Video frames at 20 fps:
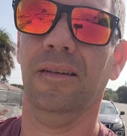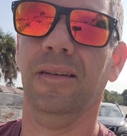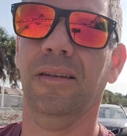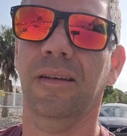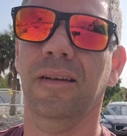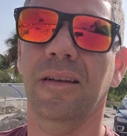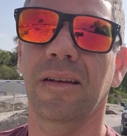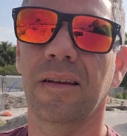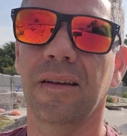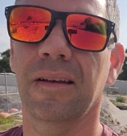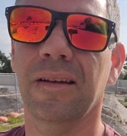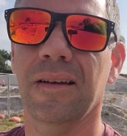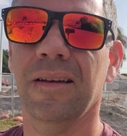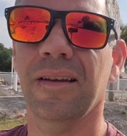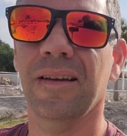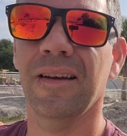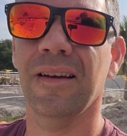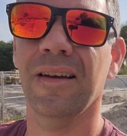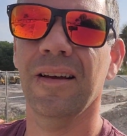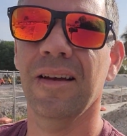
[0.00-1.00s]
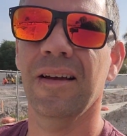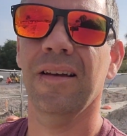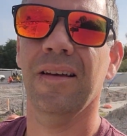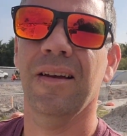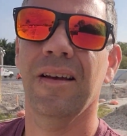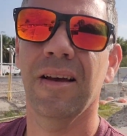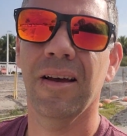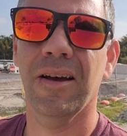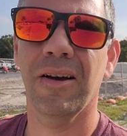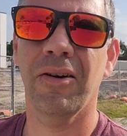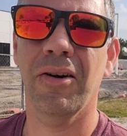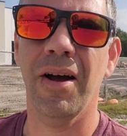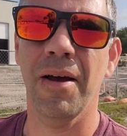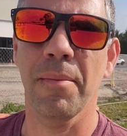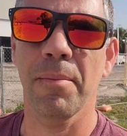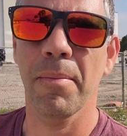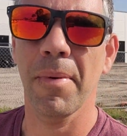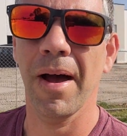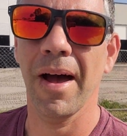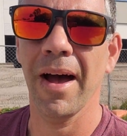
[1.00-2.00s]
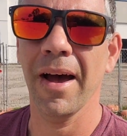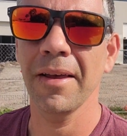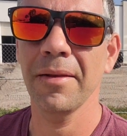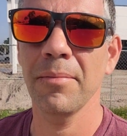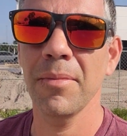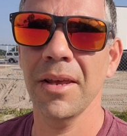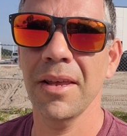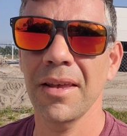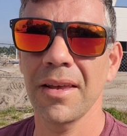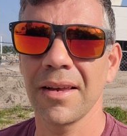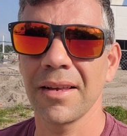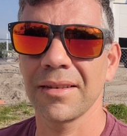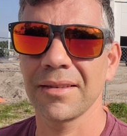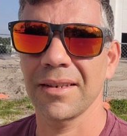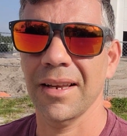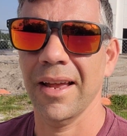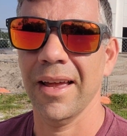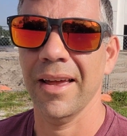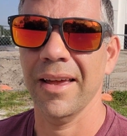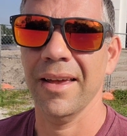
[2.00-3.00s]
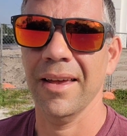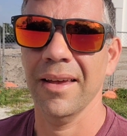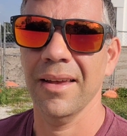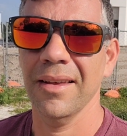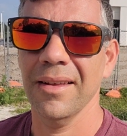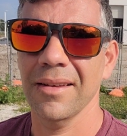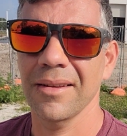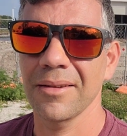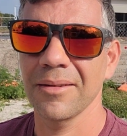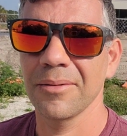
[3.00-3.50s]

All right, behind me is a